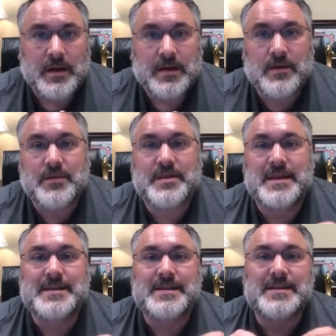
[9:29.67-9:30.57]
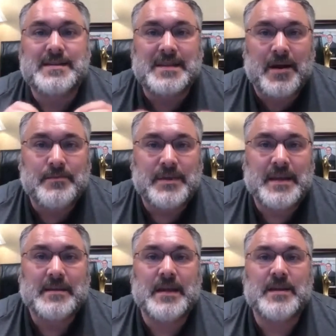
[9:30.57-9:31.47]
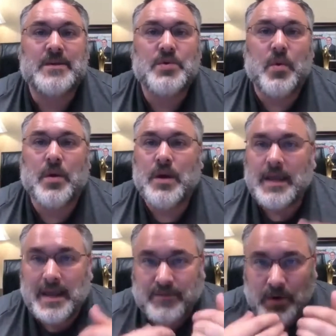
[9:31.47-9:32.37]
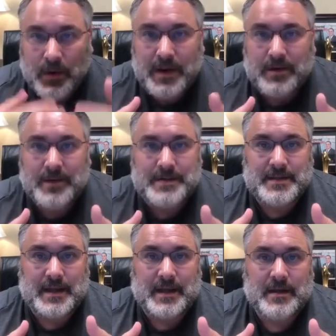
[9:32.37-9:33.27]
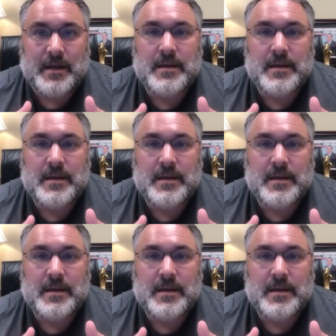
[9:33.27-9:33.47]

This is something that if you're interested in,